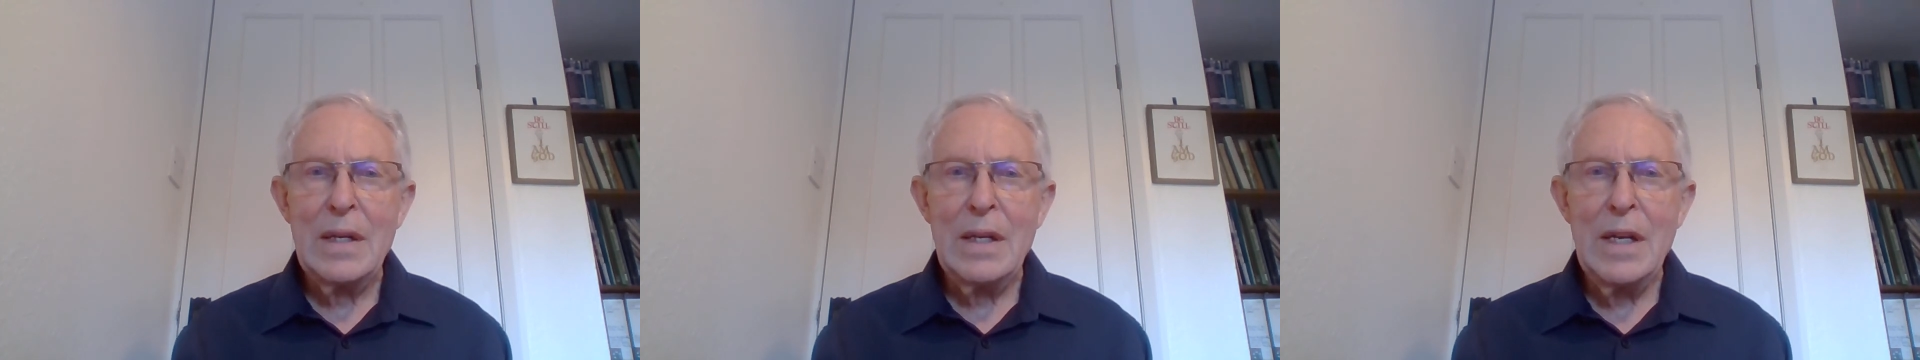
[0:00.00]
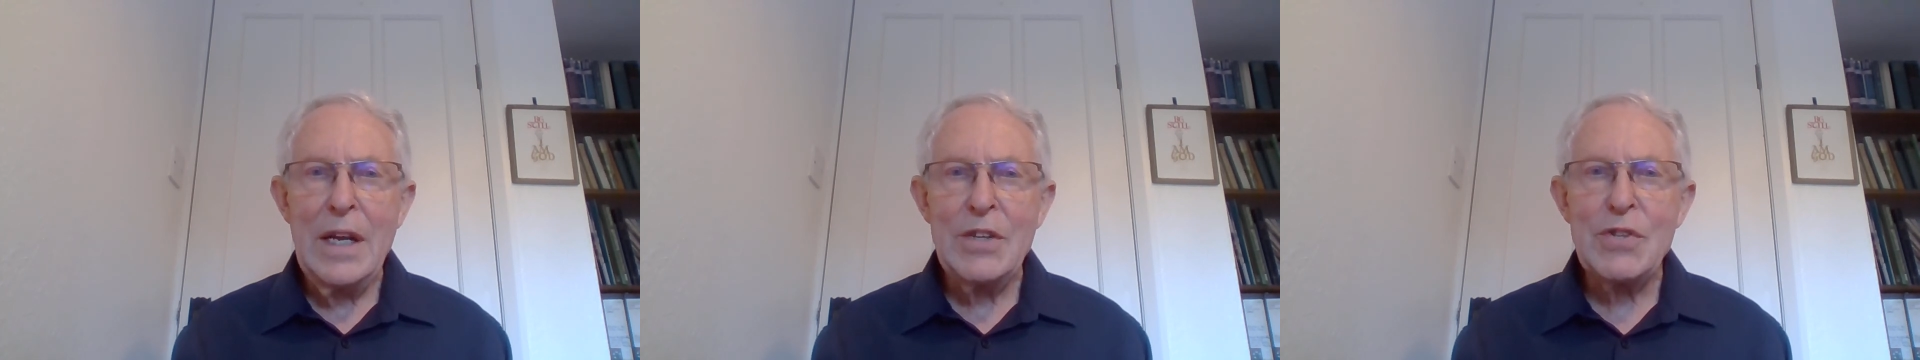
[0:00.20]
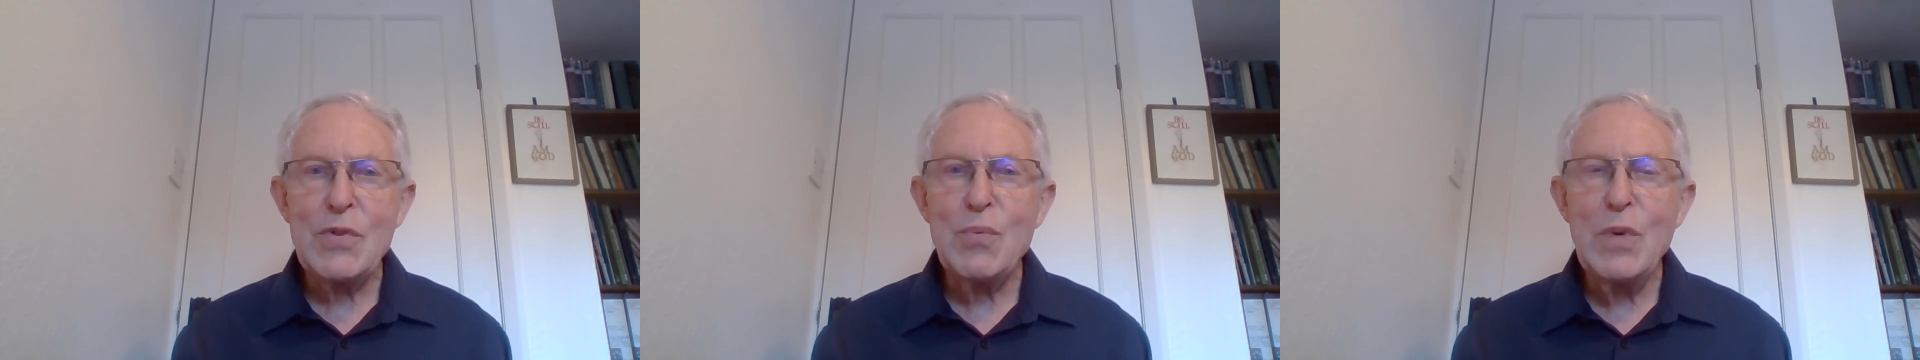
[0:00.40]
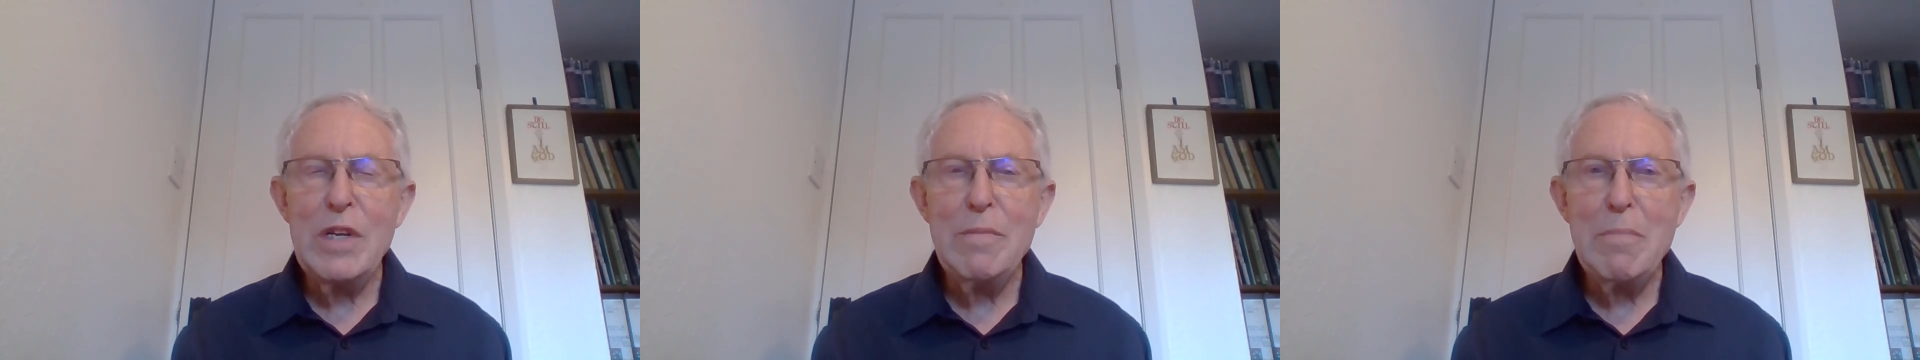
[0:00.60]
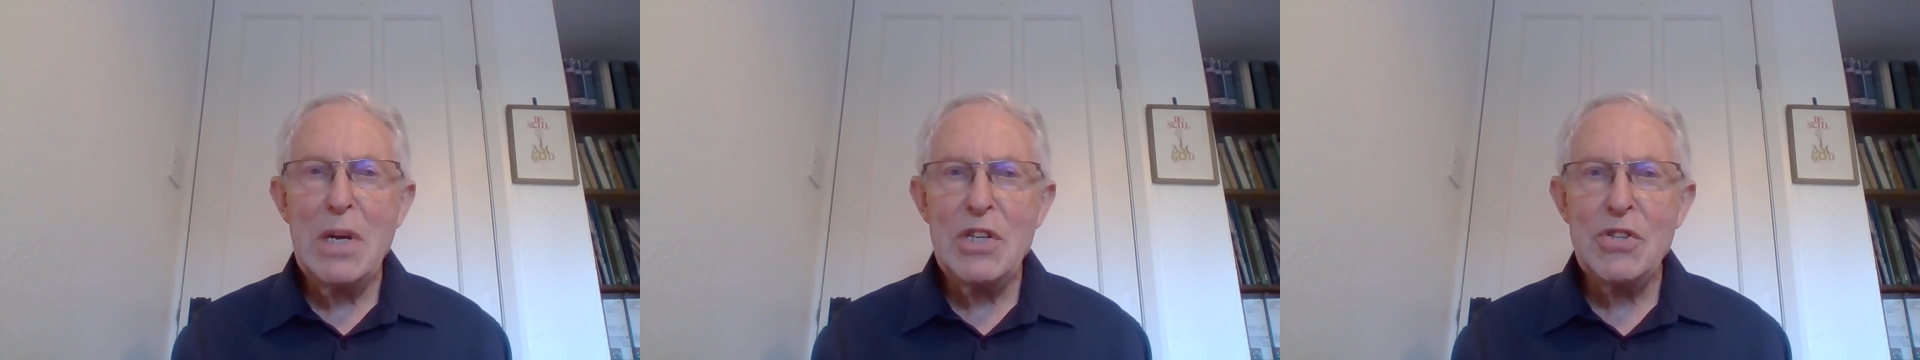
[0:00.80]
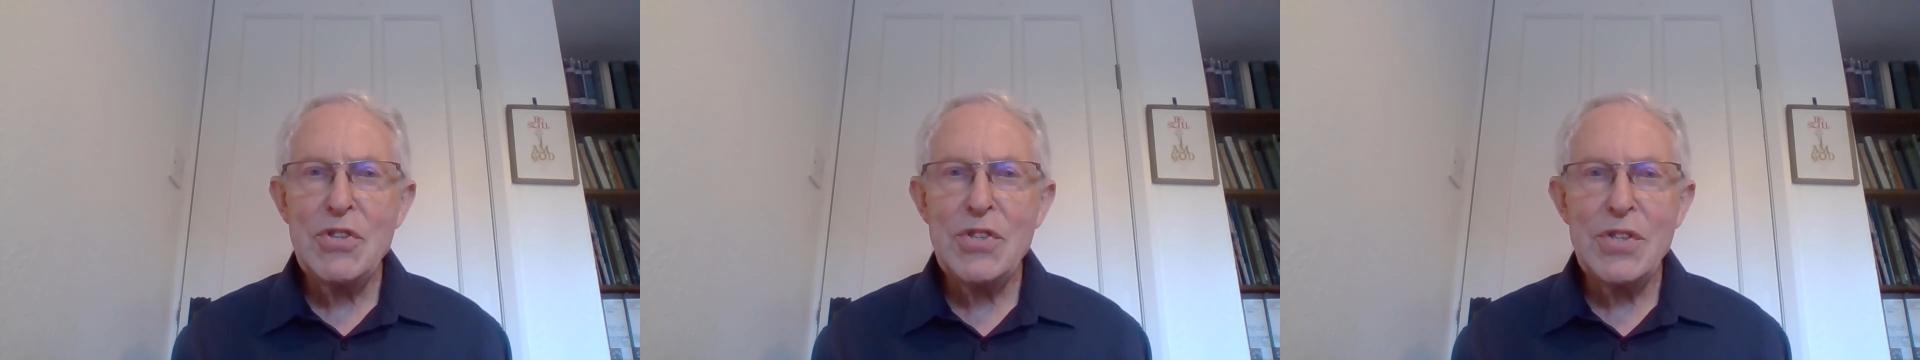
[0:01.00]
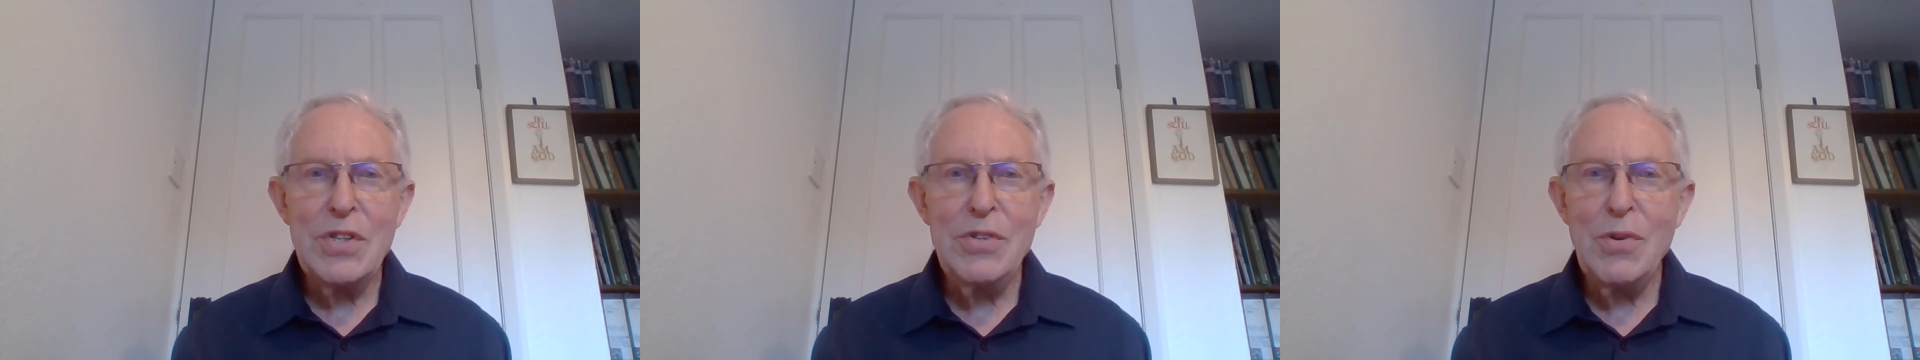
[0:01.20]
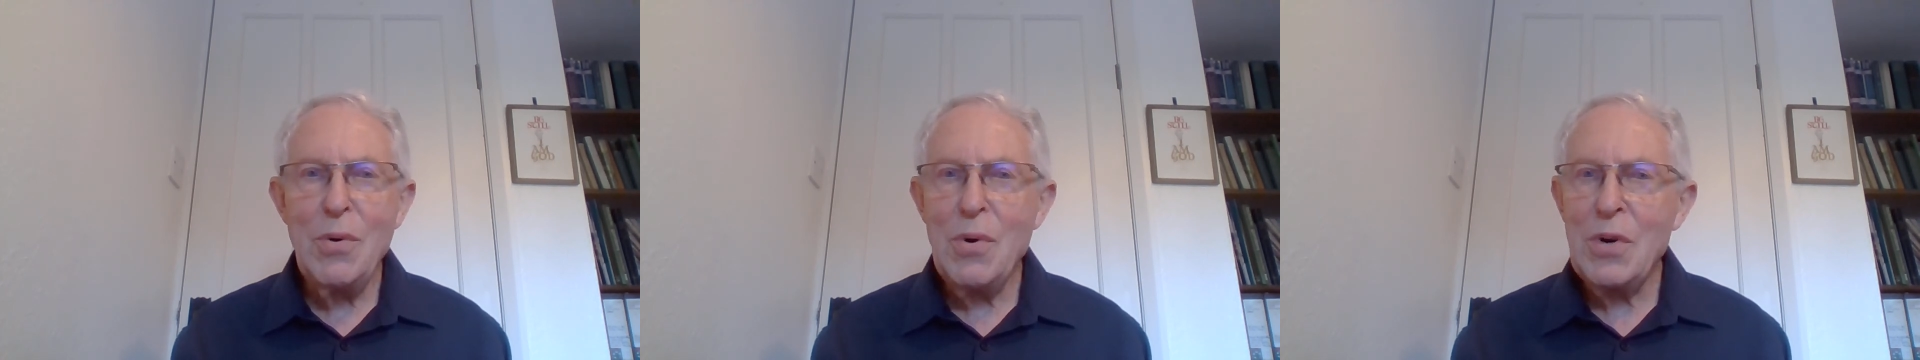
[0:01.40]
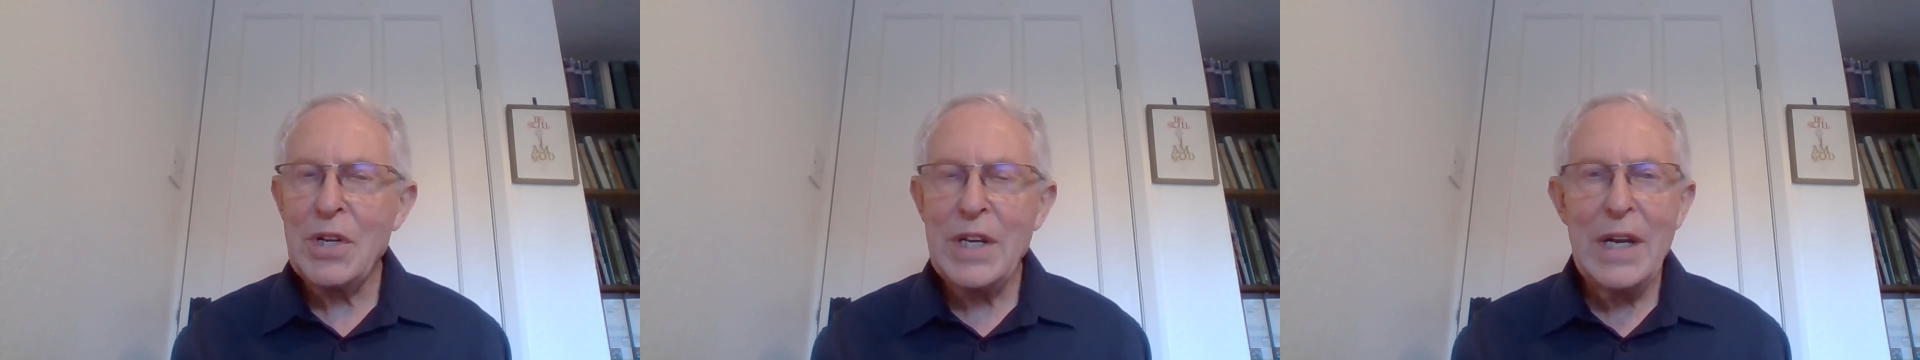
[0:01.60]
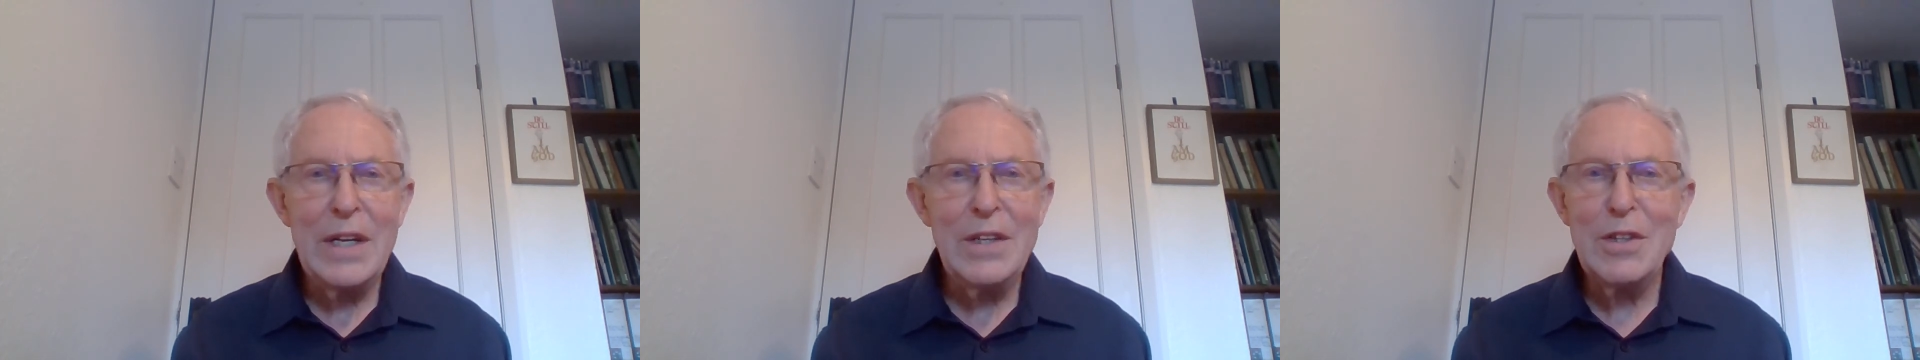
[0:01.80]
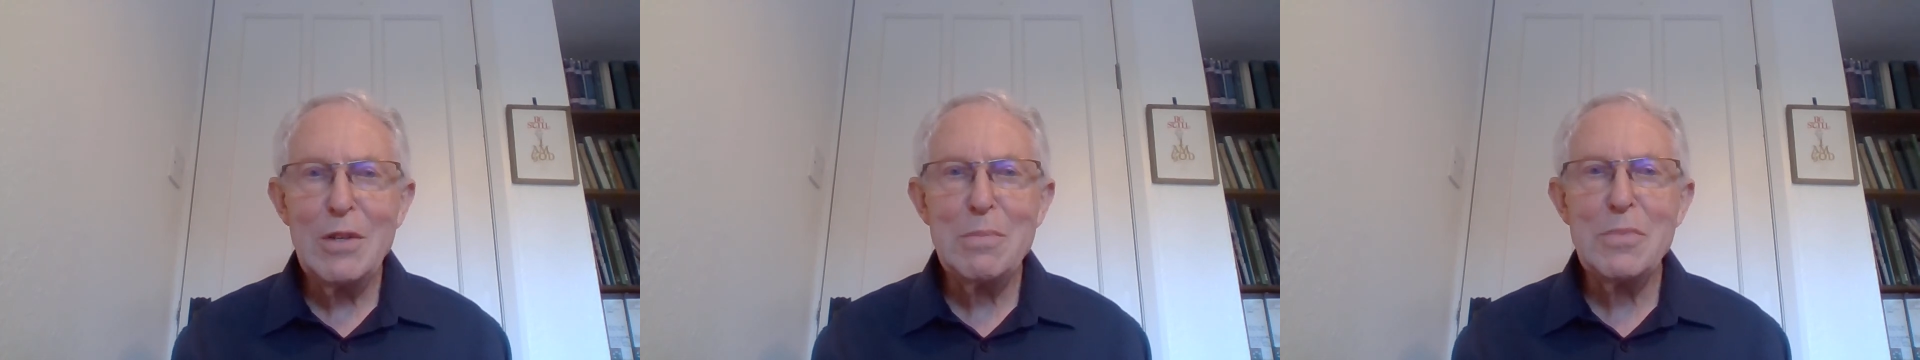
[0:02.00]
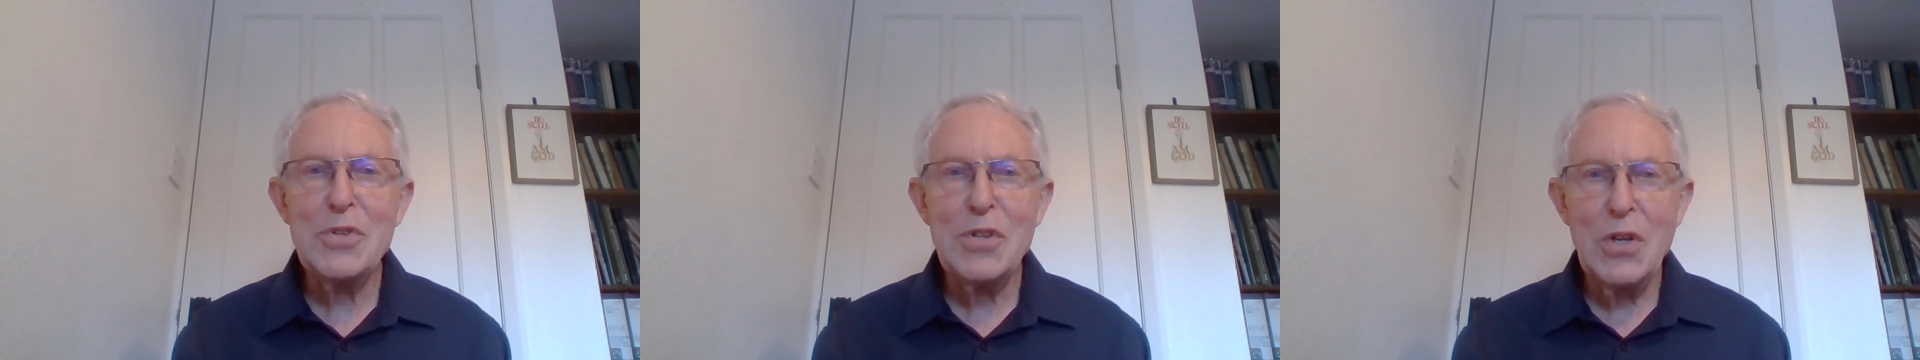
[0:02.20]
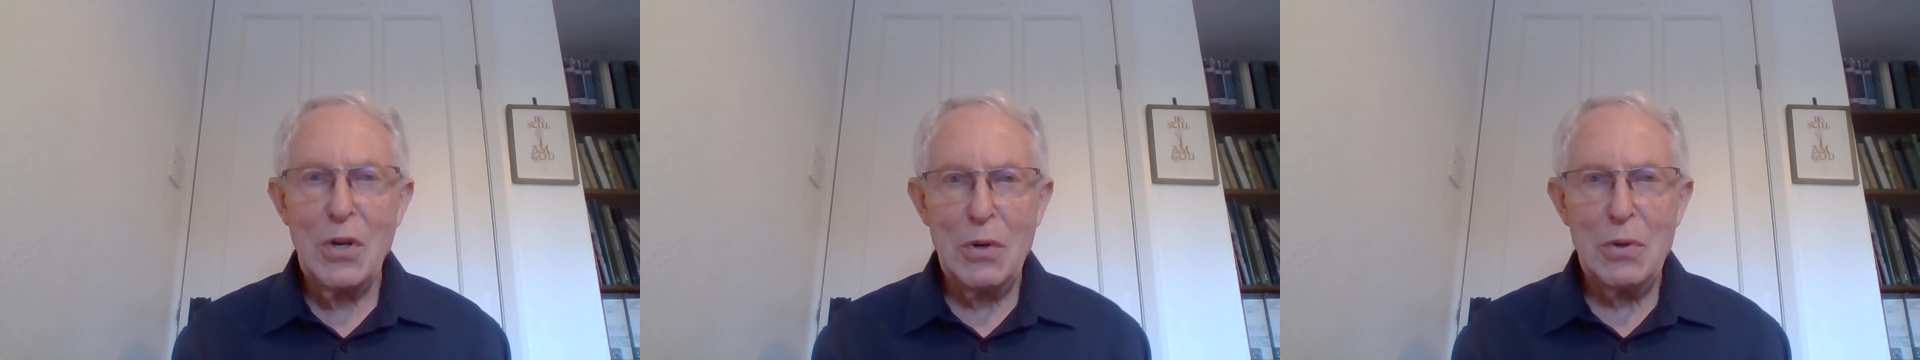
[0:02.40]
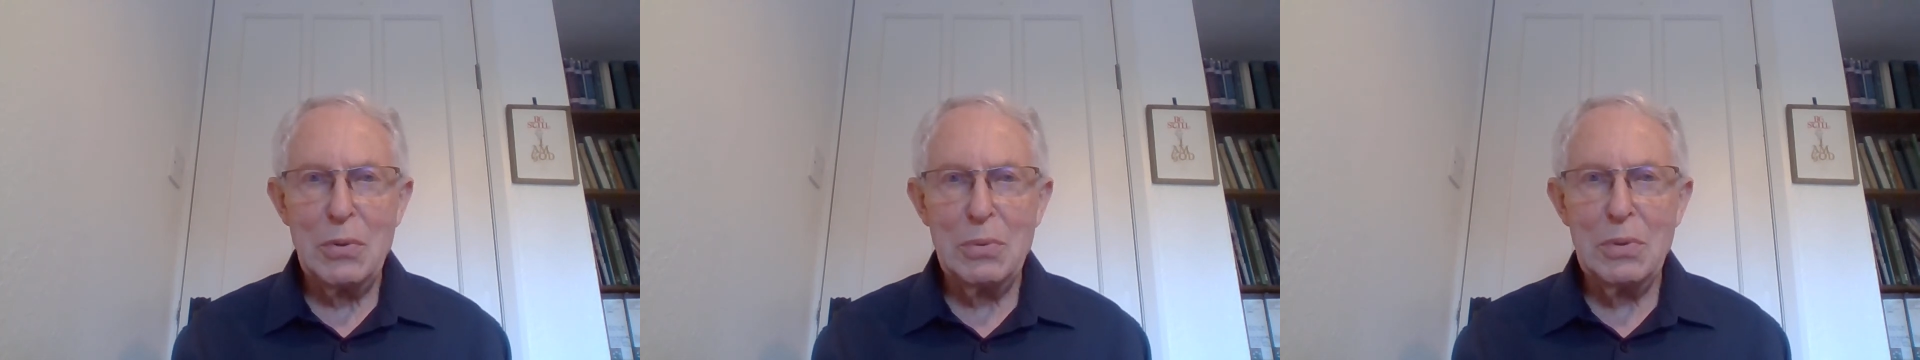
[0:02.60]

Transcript: lest we miss your kingdom's goal.